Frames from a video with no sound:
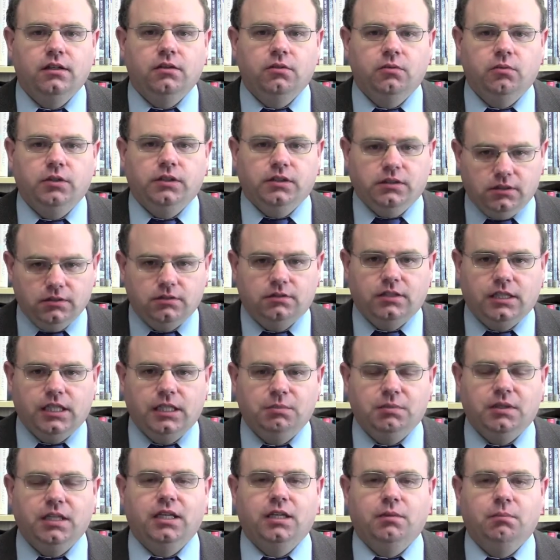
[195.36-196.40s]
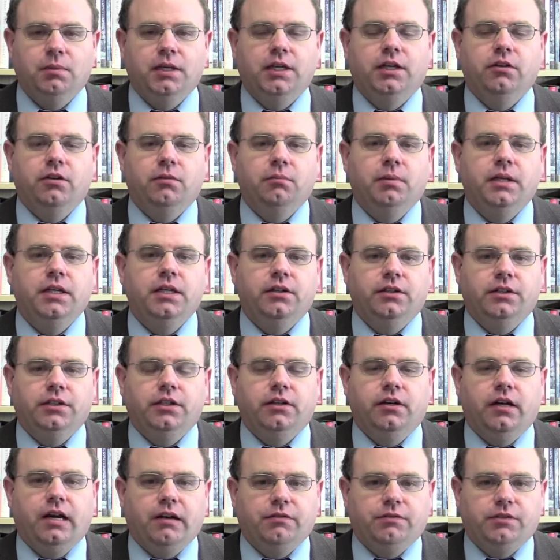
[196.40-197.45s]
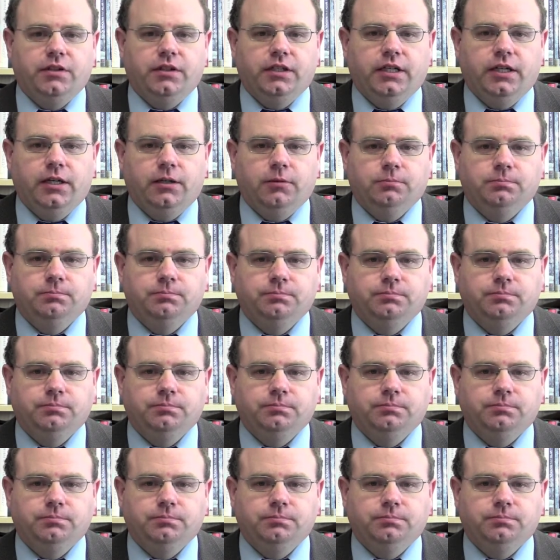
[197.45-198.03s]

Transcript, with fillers: would keep getting bigger and bigger year after year.